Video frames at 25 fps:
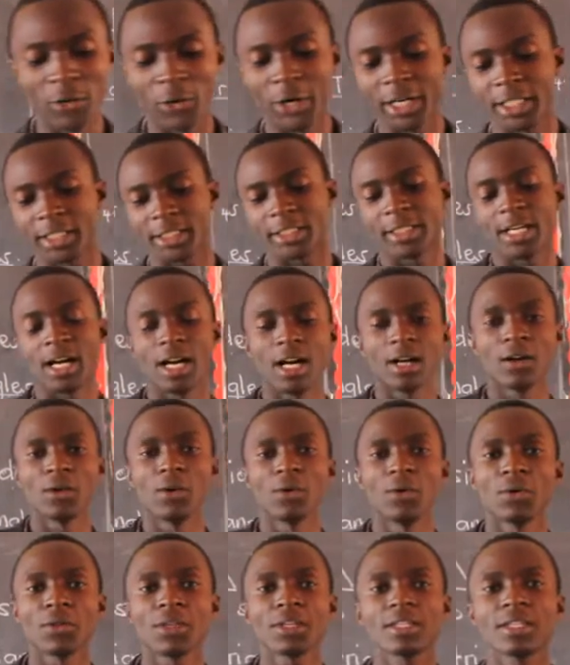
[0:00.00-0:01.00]

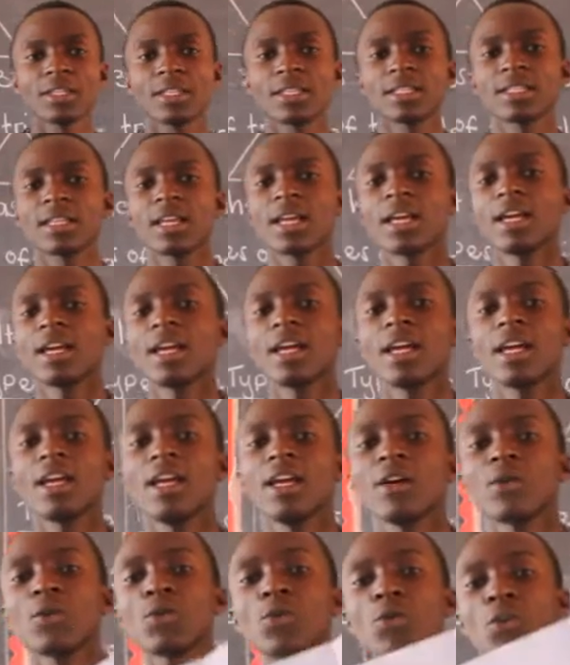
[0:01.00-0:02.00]
rectangle. This is
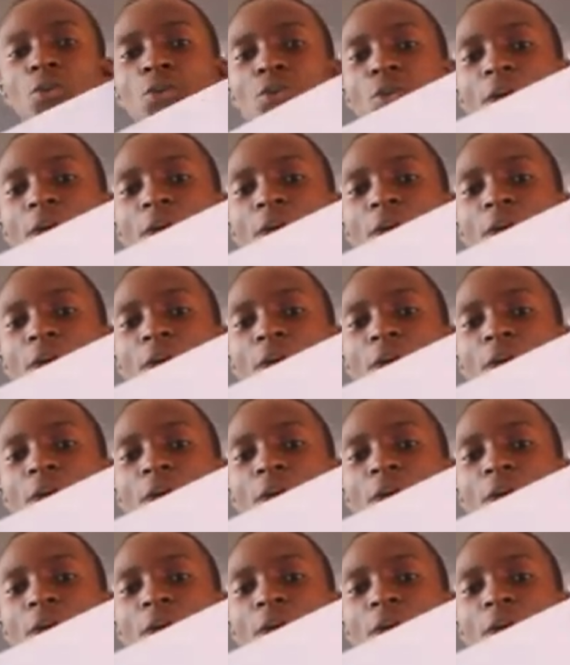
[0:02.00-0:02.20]
a good